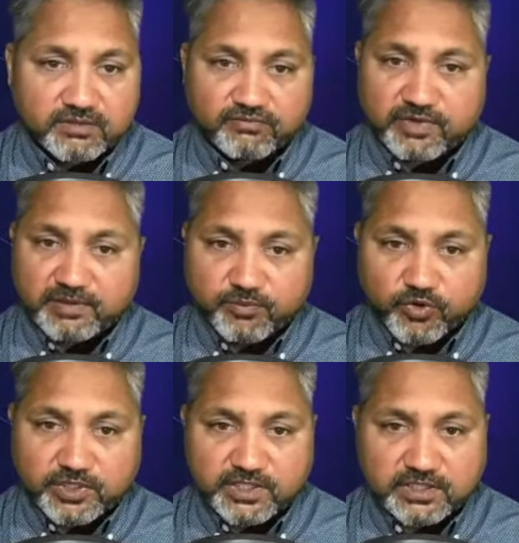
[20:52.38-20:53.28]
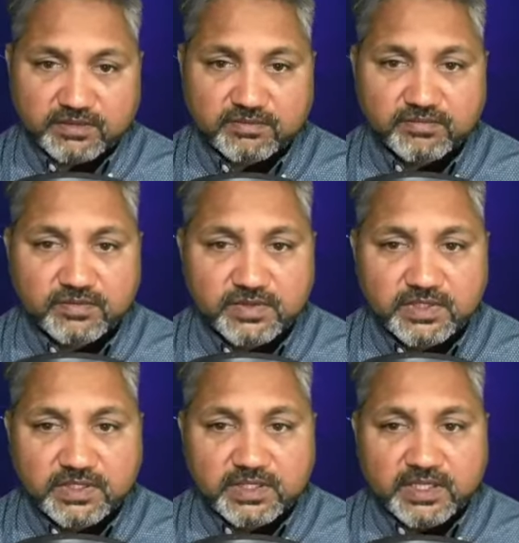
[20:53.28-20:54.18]
Very poetic.
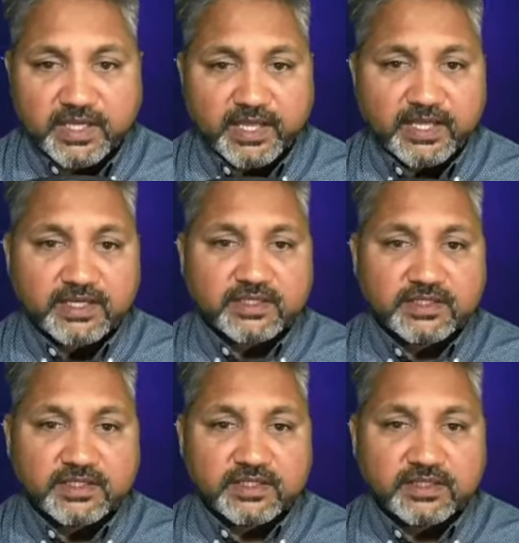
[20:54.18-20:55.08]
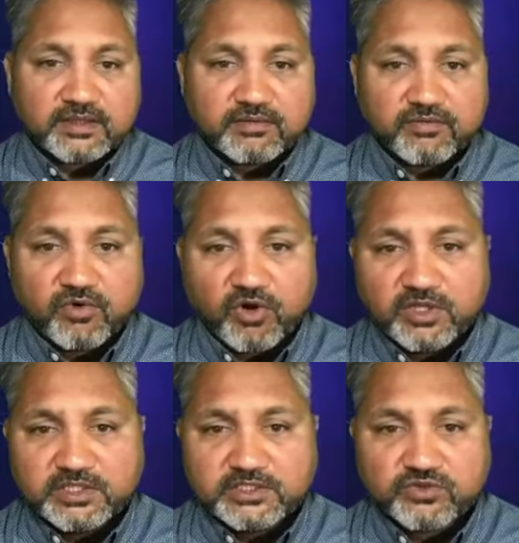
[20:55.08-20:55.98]
And the
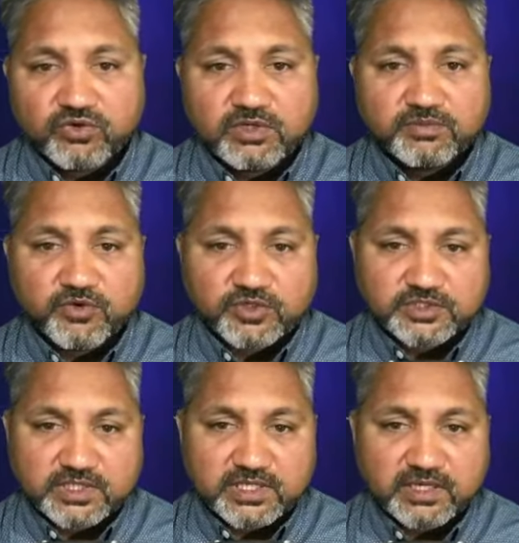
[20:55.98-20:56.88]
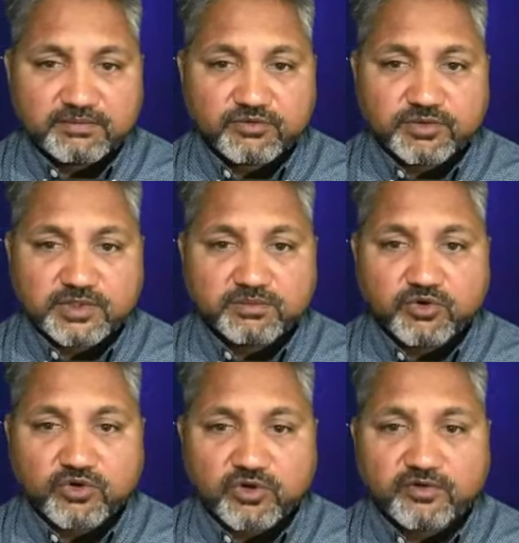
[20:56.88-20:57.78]
all these holy books are claimed to be the
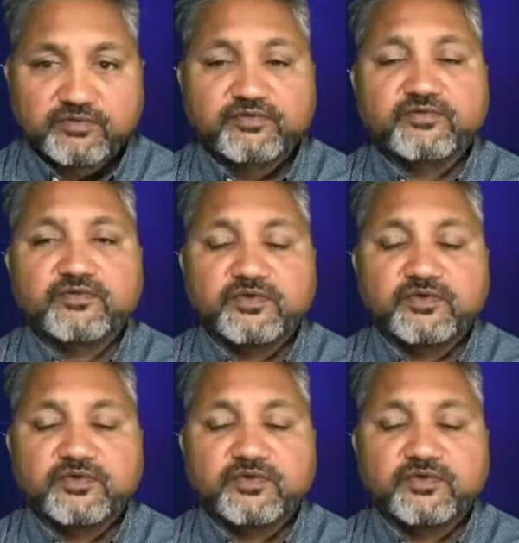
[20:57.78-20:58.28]
book of